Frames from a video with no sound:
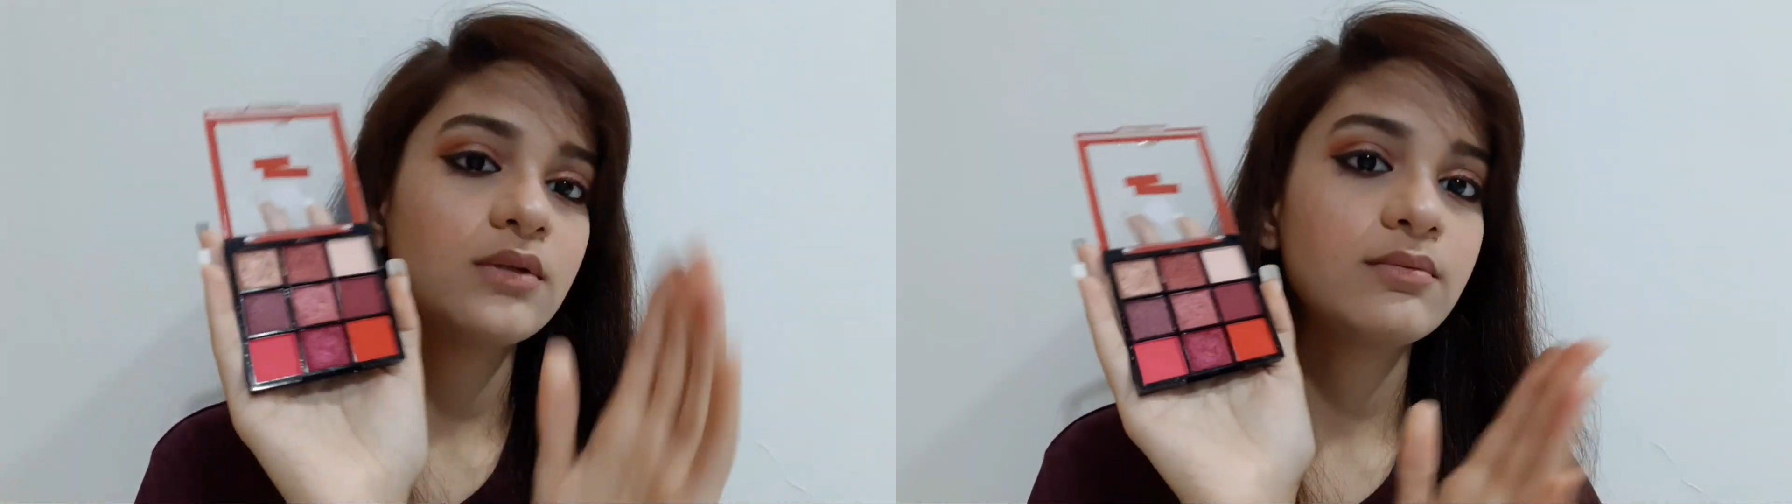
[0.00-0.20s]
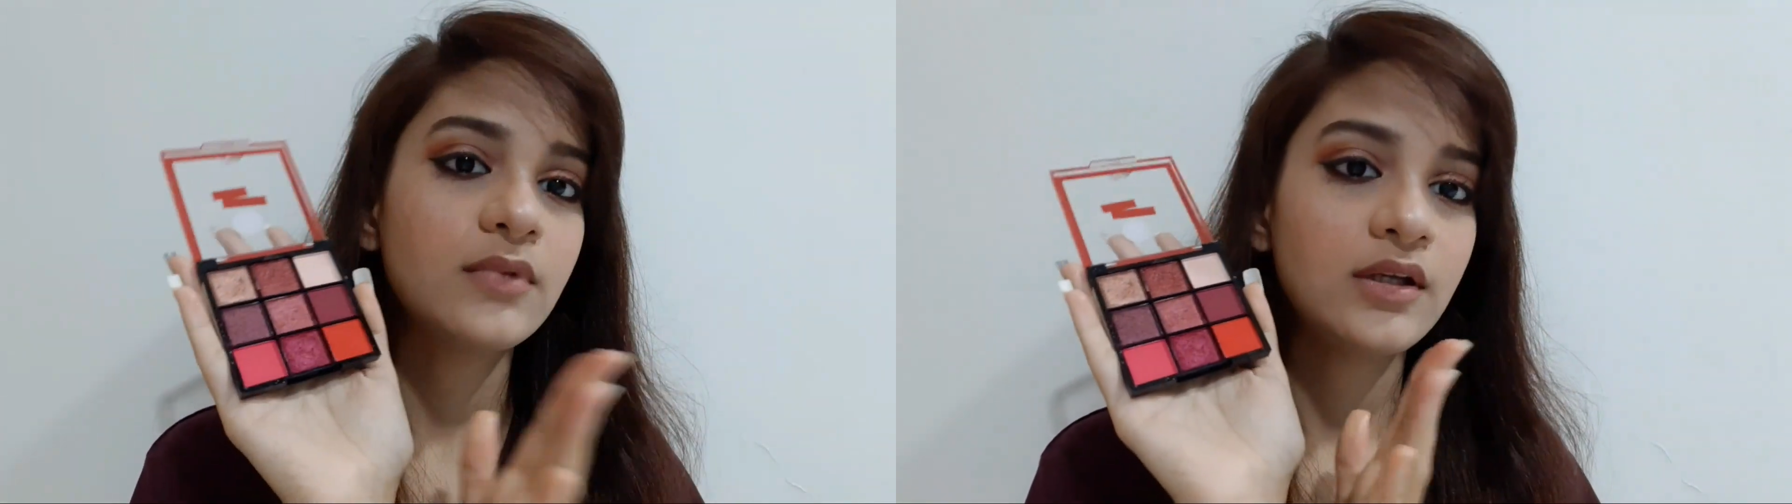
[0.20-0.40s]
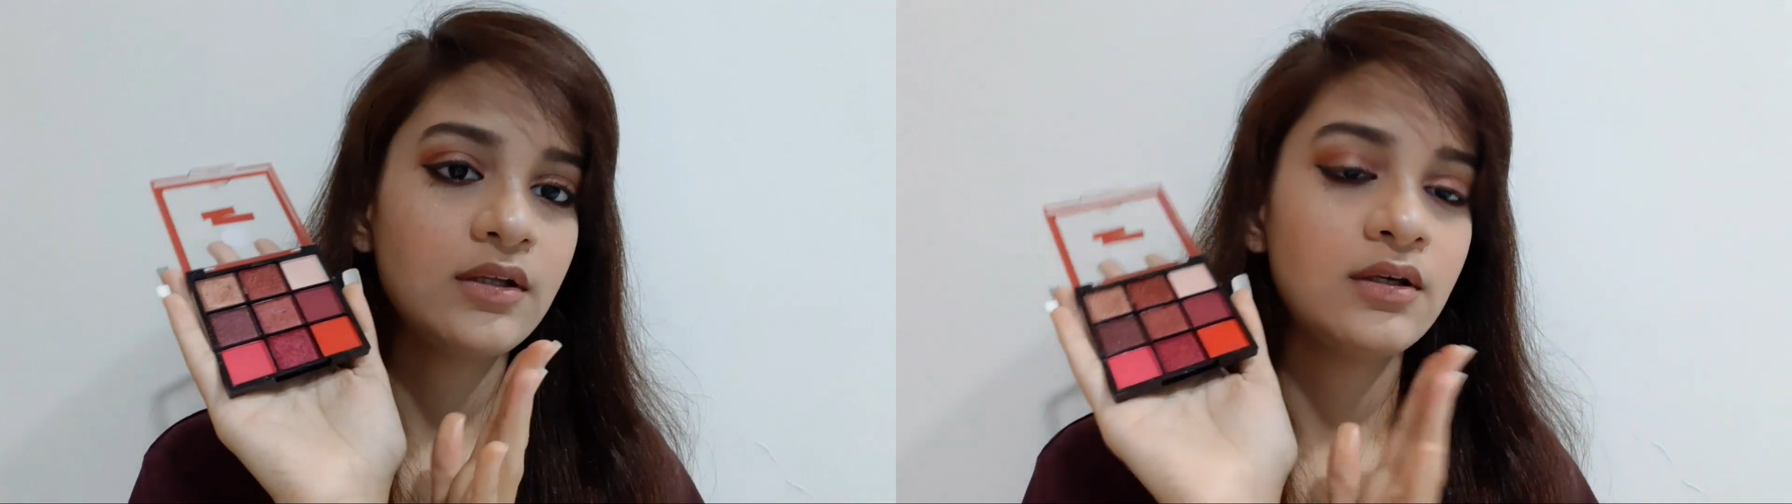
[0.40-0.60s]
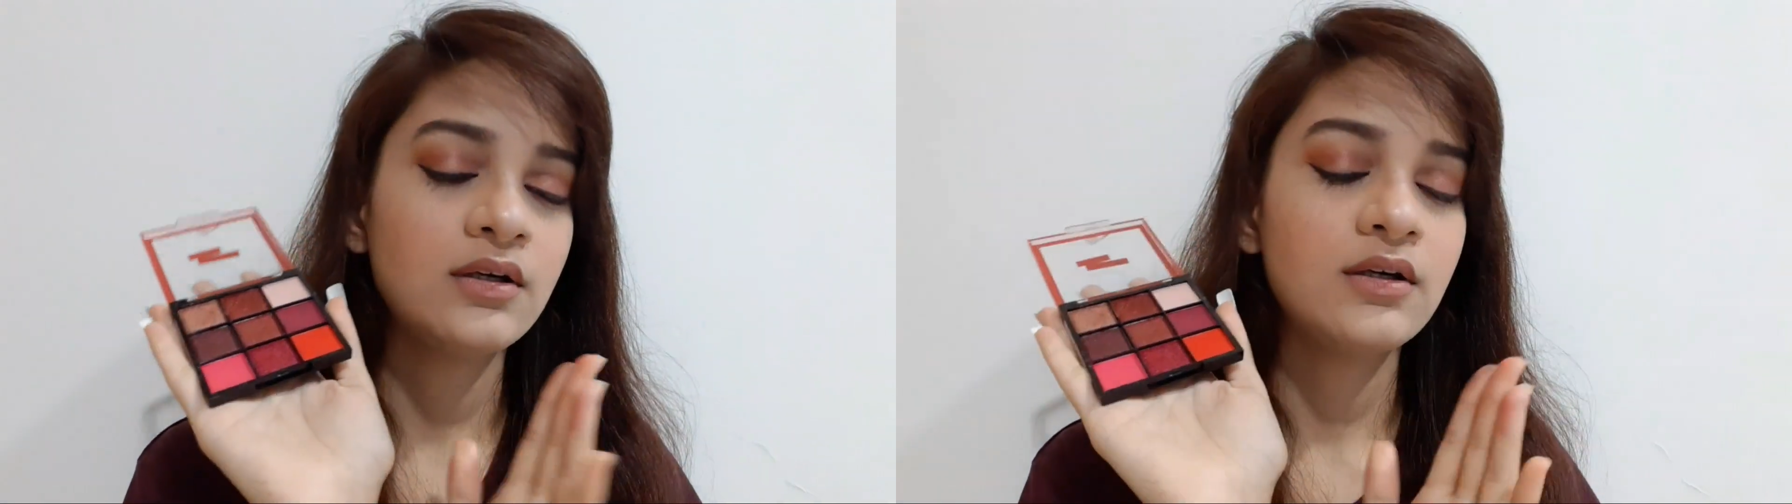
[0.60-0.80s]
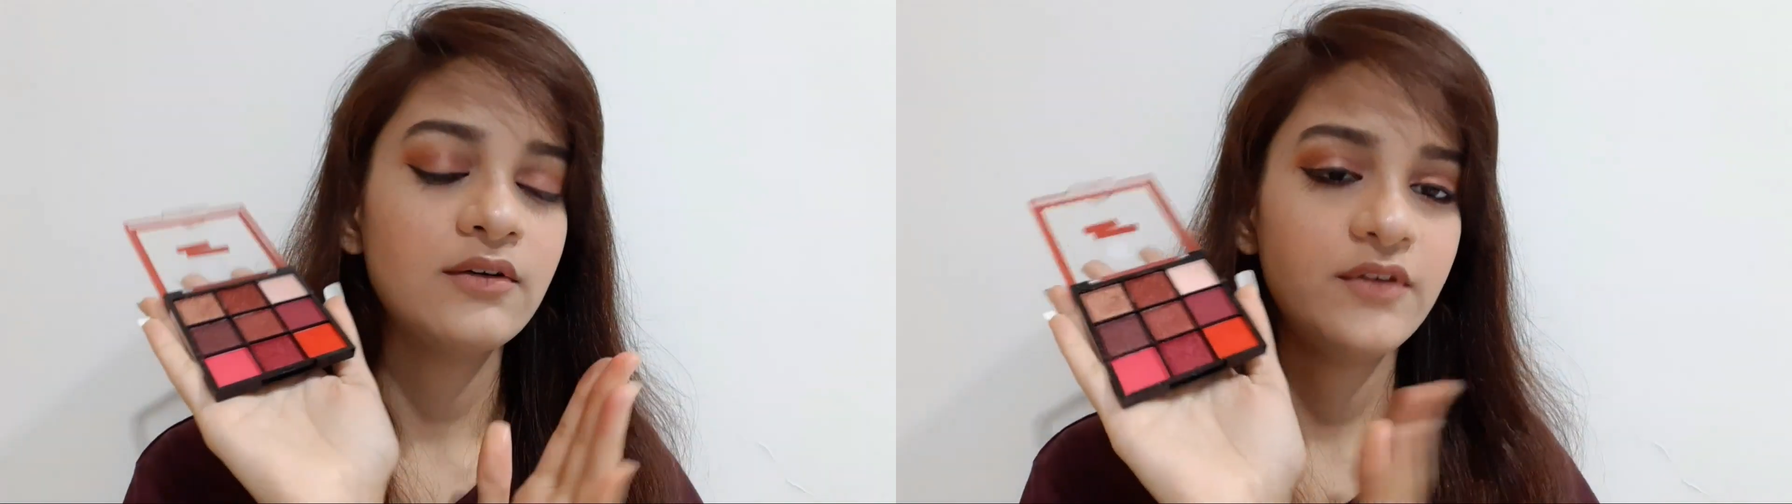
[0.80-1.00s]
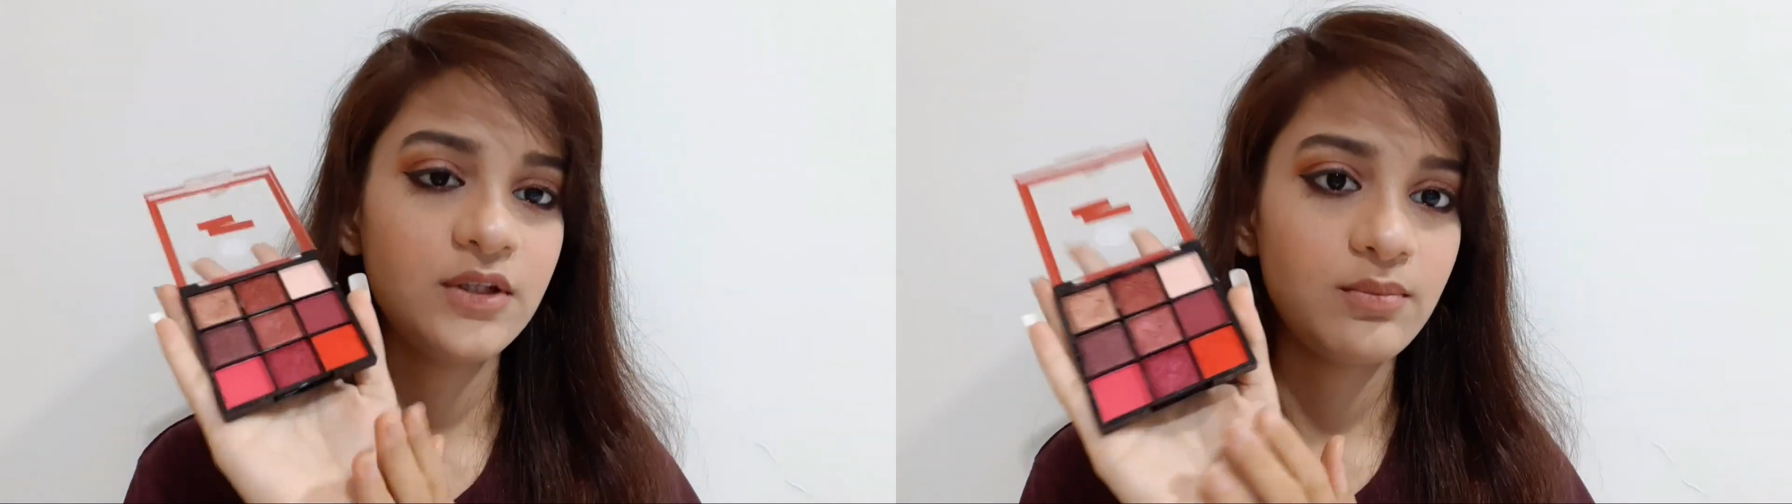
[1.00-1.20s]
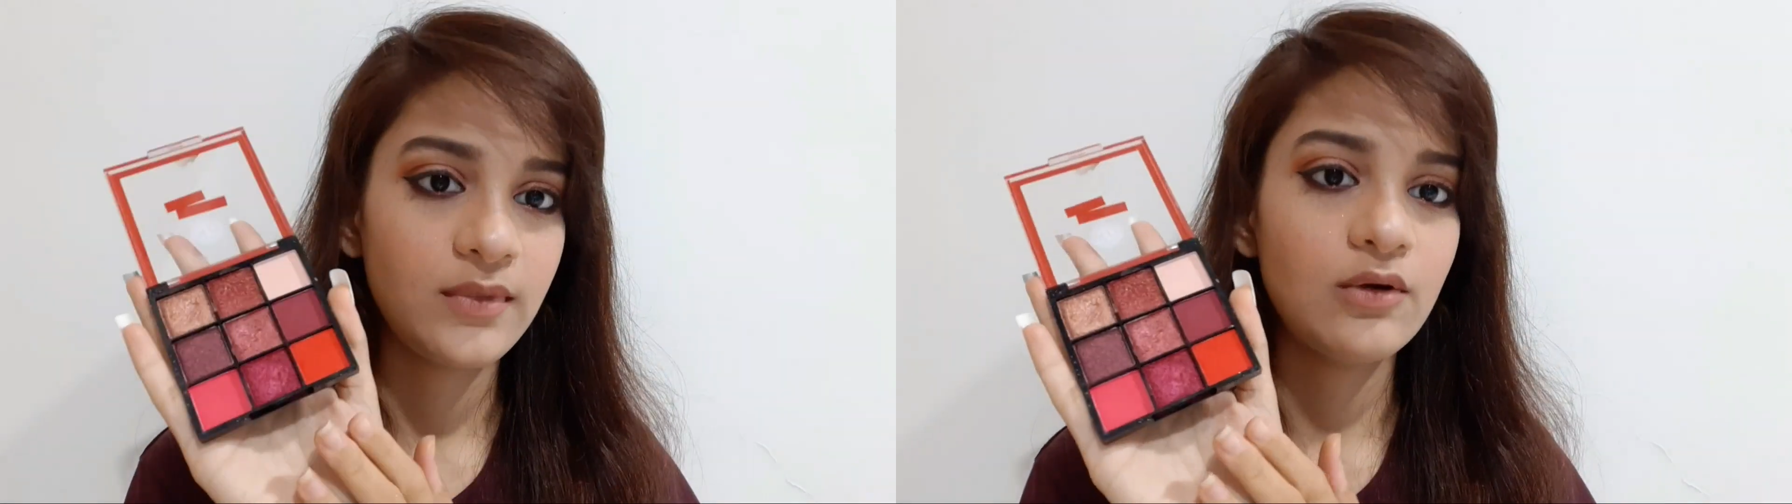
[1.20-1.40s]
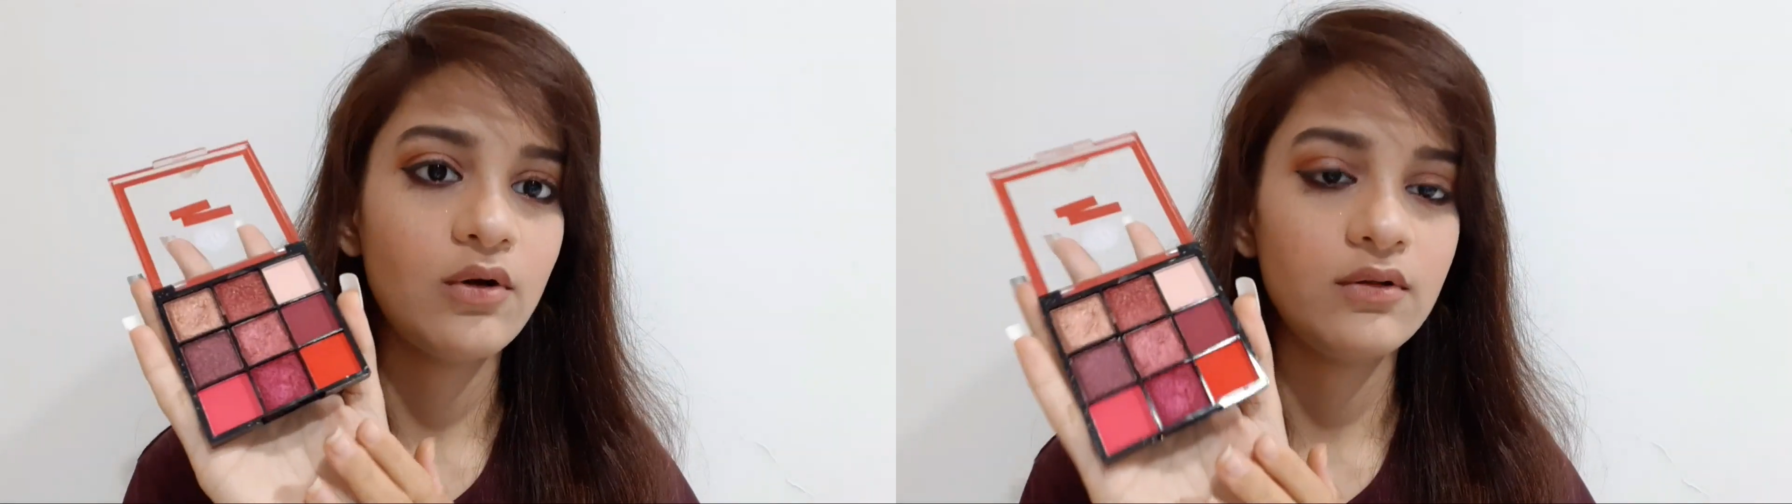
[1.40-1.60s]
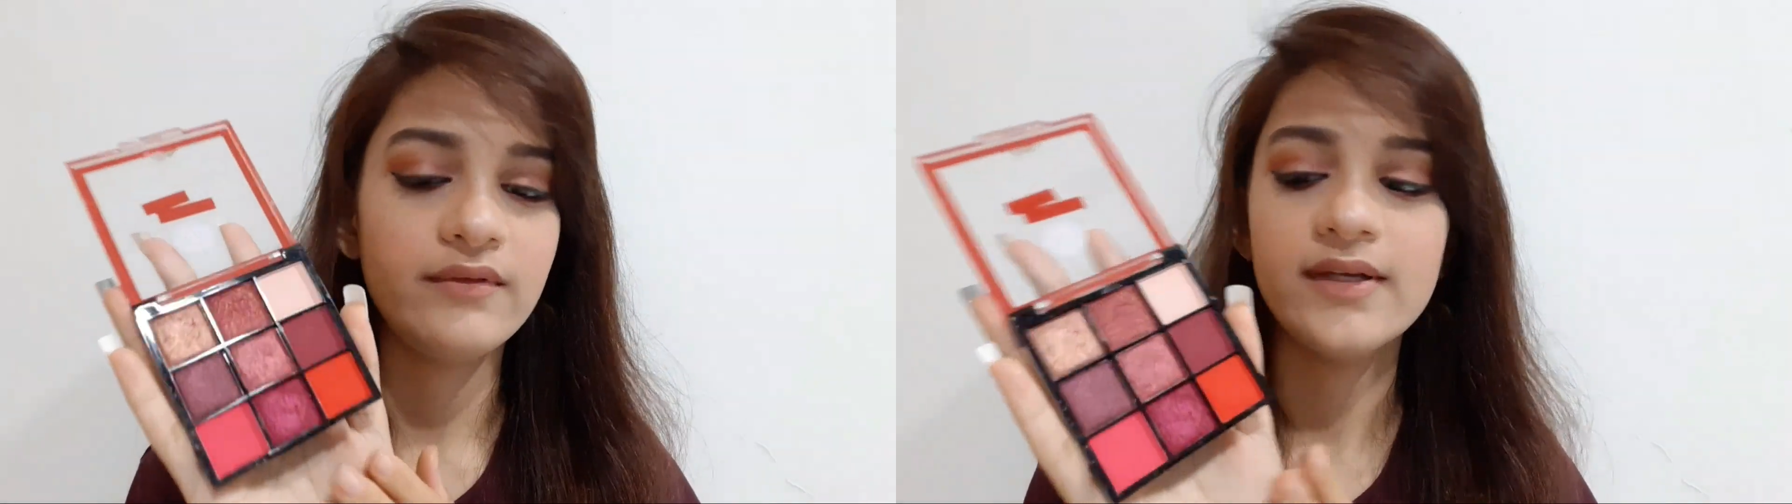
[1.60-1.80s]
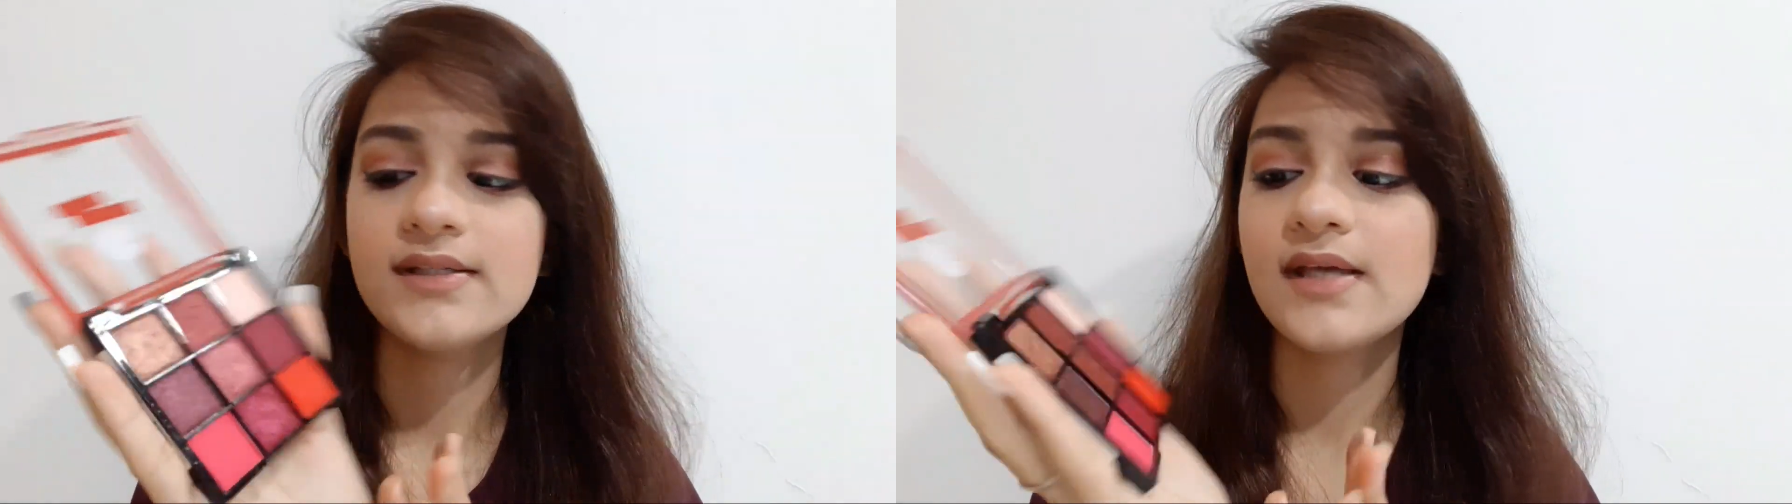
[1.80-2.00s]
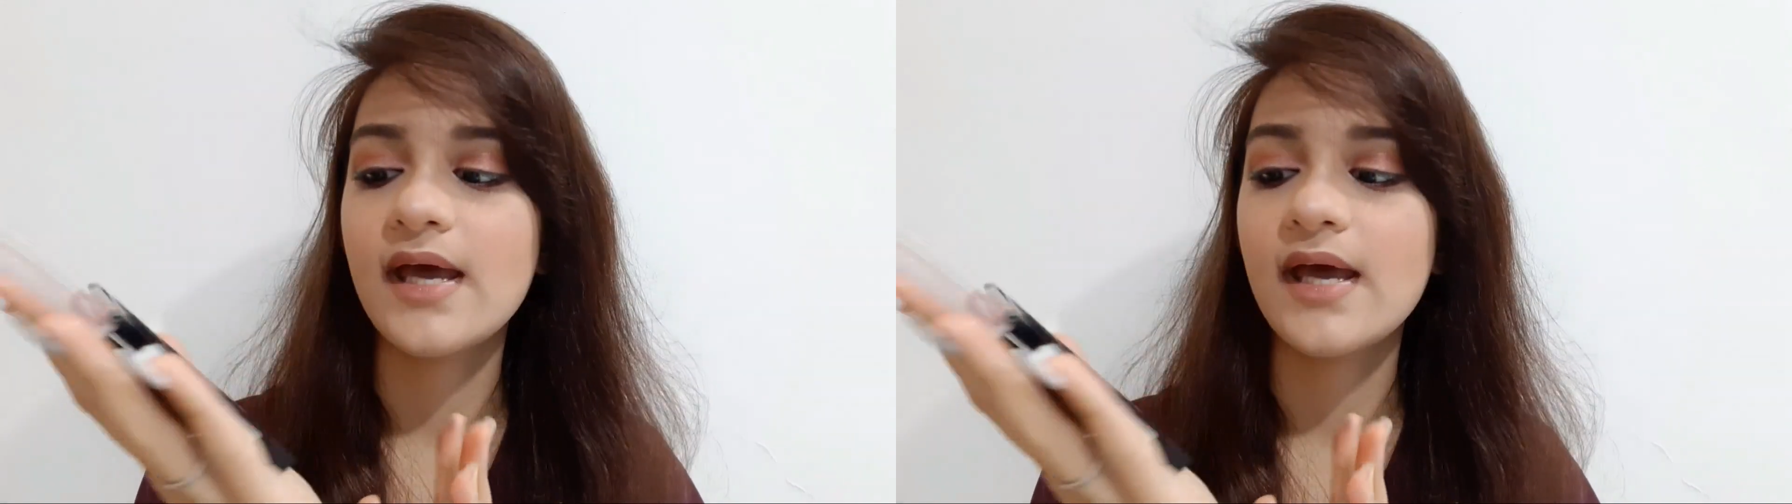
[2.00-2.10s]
with me always,